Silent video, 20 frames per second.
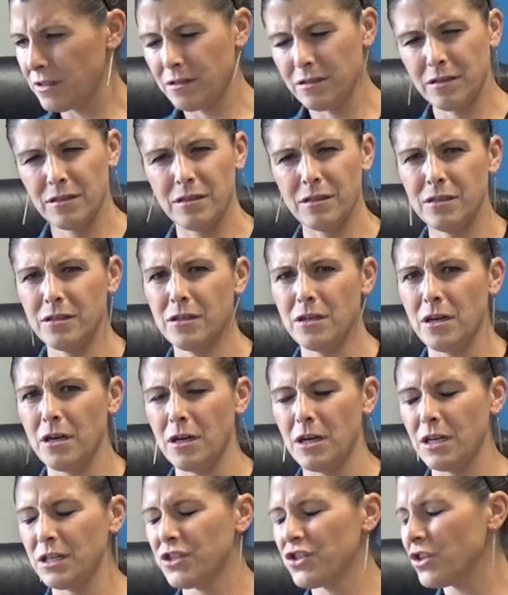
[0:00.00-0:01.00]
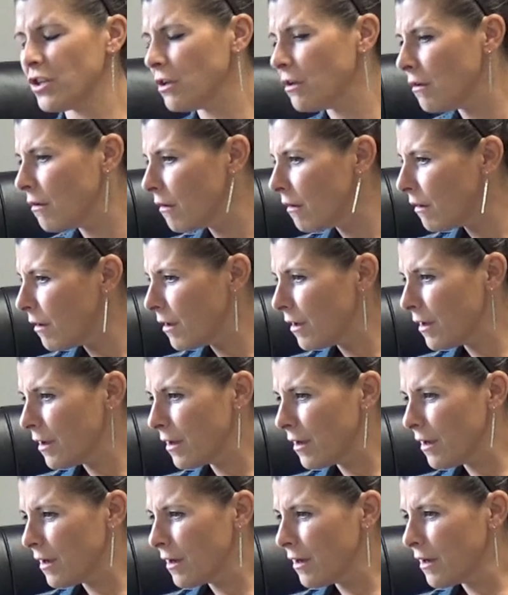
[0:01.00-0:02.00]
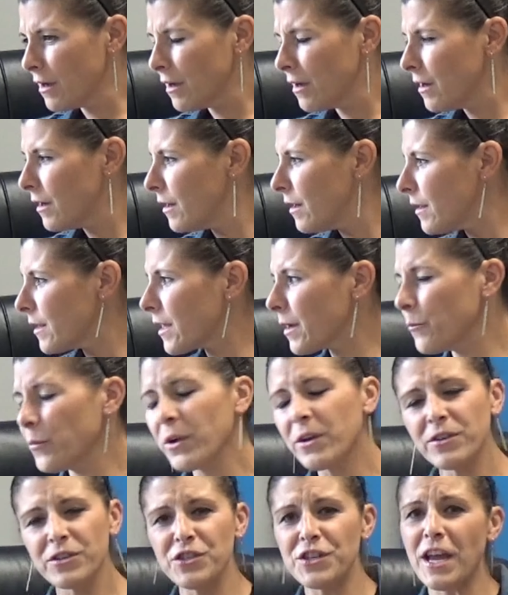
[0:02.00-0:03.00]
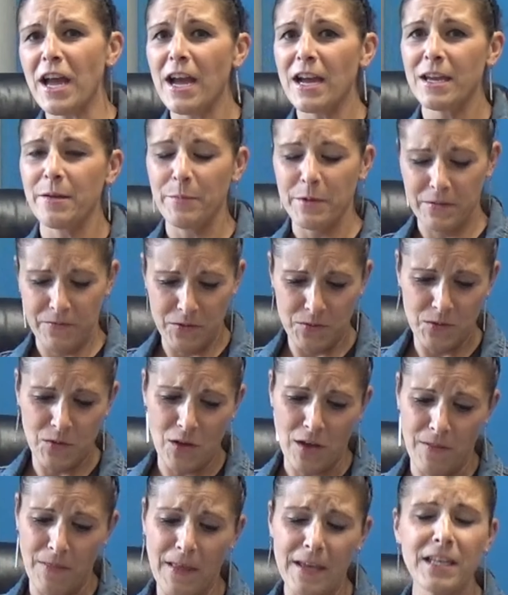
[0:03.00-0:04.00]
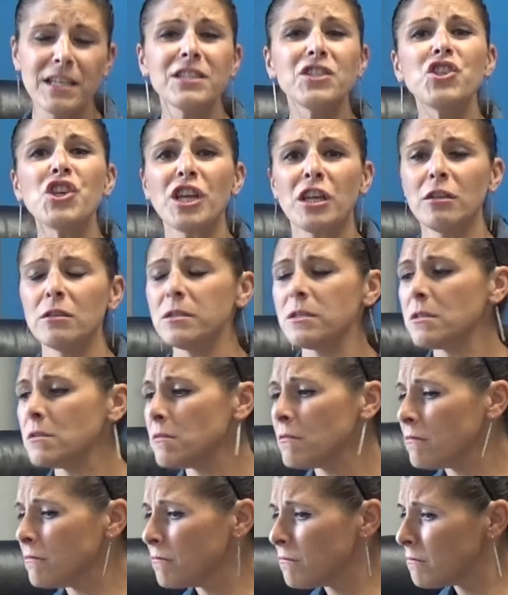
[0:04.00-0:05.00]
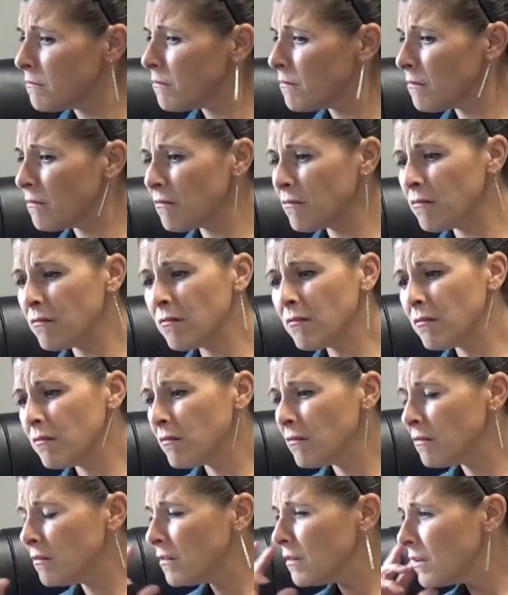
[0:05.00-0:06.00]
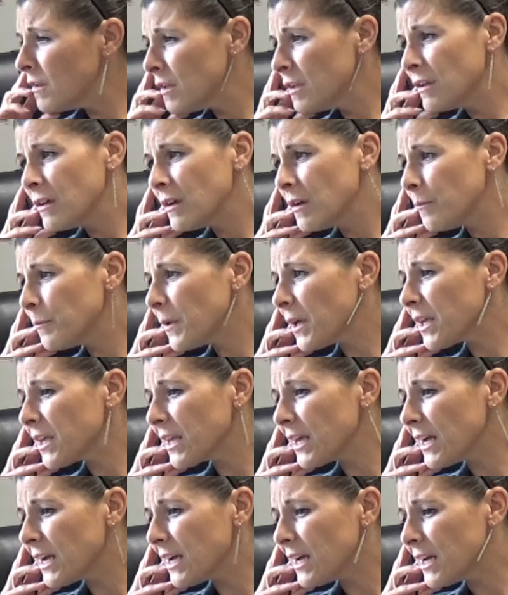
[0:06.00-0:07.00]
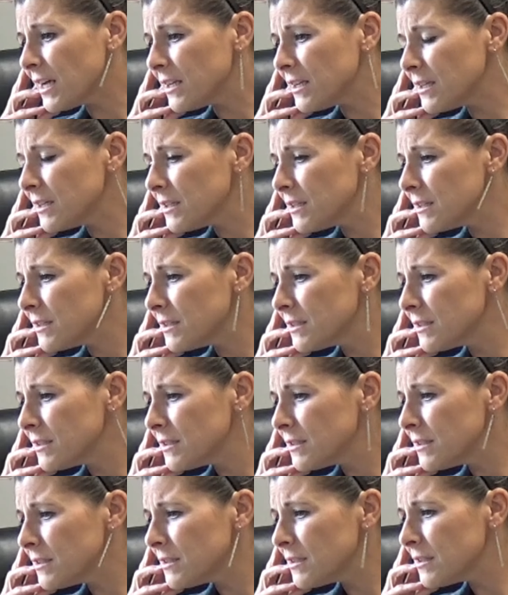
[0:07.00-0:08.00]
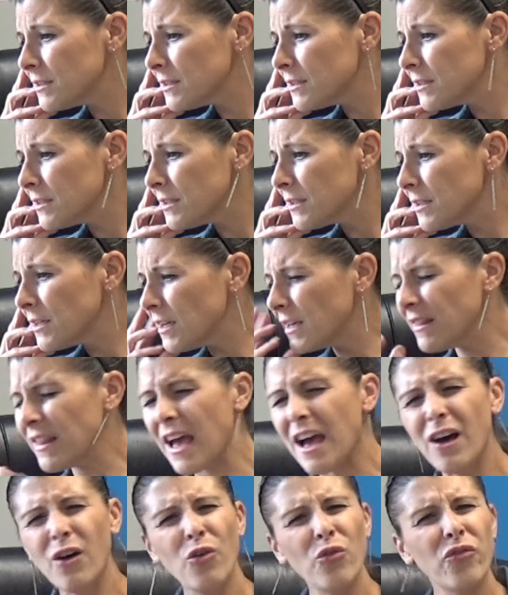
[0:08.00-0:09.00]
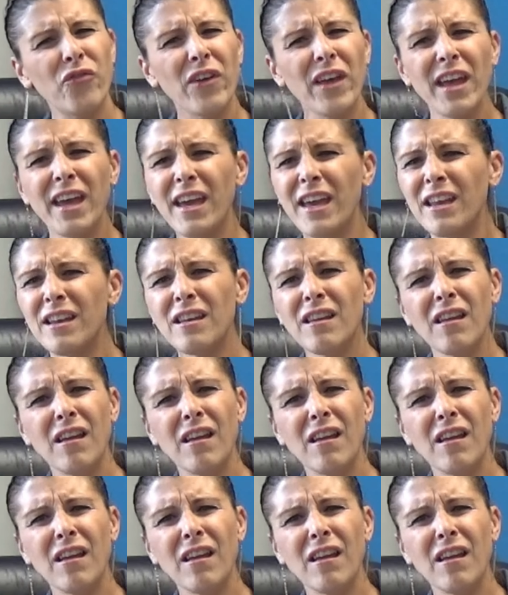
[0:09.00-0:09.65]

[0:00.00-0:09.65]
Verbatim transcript: Gosh. Like I'm wearing a jacket, but if you saw it, like the chills. Oh God. And the outfit.